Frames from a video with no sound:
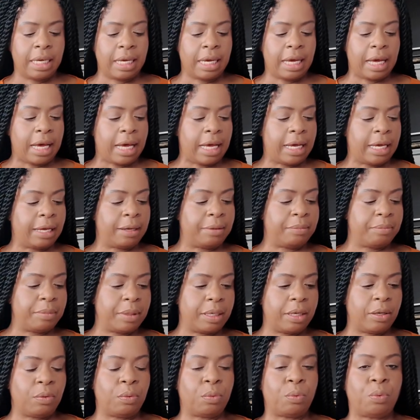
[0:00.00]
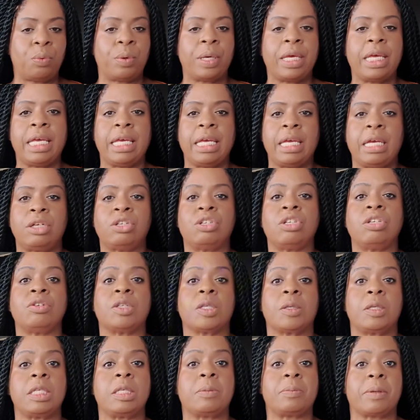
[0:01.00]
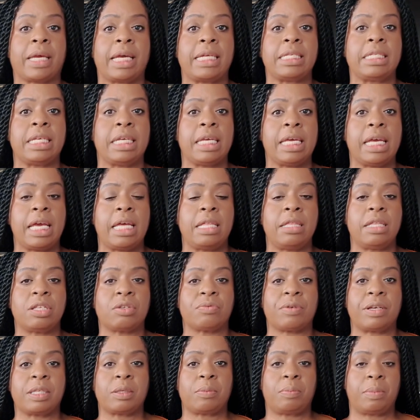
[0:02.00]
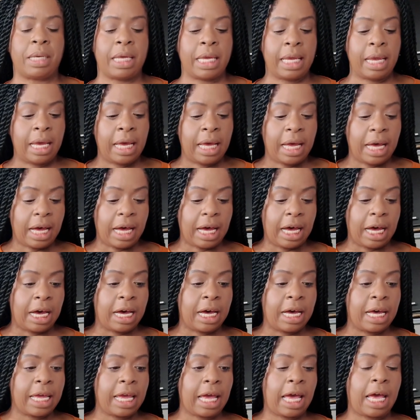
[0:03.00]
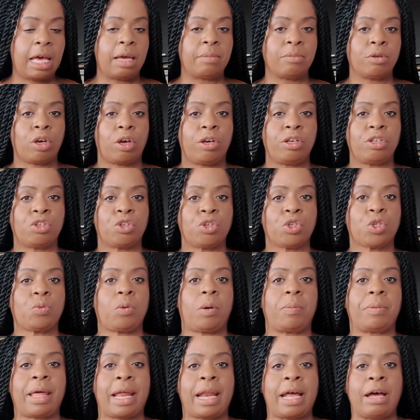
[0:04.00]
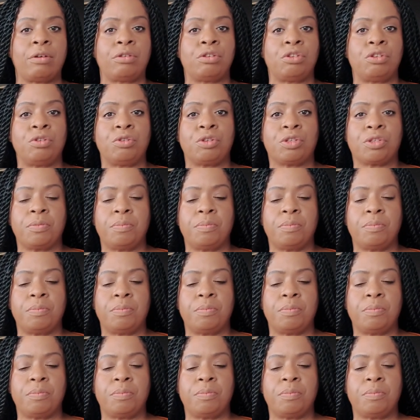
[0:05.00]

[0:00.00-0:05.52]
She uses spaghetti in this recipe. I am going to swap that out and use some